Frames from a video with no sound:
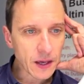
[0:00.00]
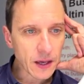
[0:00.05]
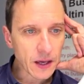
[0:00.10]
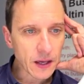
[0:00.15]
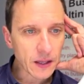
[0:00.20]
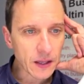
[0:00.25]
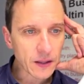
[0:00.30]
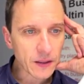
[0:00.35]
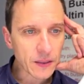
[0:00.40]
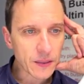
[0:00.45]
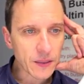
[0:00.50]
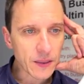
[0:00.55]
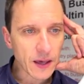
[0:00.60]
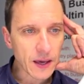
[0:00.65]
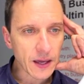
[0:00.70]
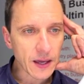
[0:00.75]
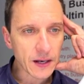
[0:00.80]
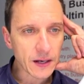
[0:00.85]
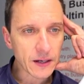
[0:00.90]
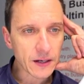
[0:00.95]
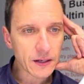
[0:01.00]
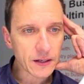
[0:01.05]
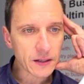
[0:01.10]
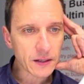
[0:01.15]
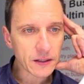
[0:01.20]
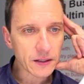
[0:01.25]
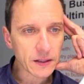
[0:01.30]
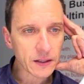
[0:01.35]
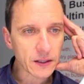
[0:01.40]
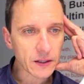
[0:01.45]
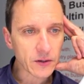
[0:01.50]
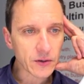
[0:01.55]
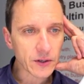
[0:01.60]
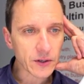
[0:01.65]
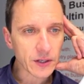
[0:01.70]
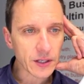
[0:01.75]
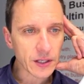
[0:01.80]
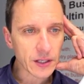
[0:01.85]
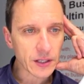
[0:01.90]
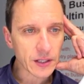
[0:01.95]
then here
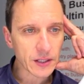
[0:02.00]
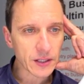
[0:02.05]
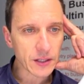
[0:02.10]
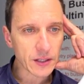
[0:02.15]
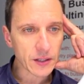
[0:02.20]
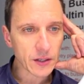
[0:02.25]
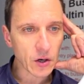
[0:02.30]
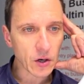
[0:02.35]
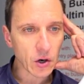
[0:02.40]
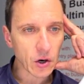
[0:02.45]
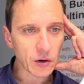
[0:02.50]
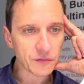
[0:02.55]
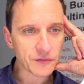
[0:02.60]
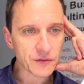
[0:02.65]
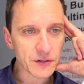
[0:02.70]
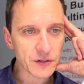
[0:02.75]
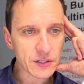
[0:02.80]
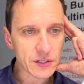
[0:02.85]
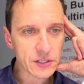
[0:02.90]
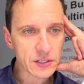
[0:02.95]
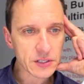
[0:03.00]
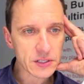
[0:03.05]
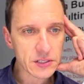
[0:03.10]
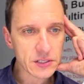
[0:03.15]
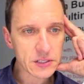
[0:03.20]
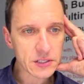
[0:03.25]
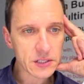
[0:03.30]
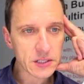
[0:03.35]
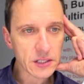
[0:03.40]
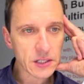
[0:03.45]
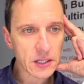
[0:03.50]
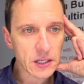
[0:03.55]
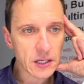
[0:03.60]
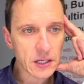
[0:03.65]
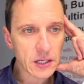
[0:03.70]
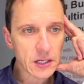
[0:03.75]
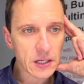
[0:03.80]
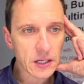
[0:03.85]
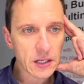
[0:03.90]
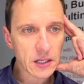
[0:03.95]
in office
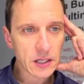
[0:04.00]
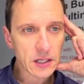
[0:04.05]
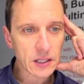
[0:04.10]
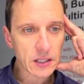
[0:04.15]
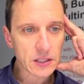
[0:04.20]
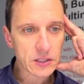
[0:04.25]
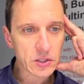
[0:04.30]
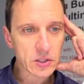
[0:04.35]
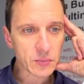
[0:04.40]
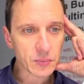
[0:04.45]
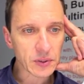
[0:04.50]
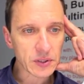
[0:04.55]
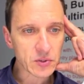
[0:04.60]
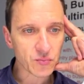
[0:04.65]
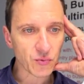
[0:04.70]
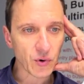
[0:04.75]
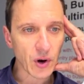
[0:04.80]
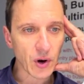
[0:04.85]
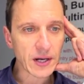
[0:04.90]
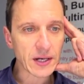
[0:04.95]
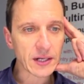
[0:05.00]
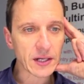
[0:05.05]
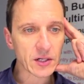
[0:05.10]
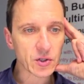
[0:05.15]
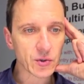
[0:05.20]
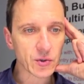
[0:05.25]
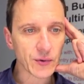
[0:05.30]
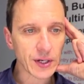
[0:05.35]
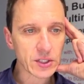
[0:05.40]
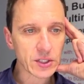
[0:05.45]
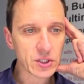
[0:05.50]
supplies, writing and correction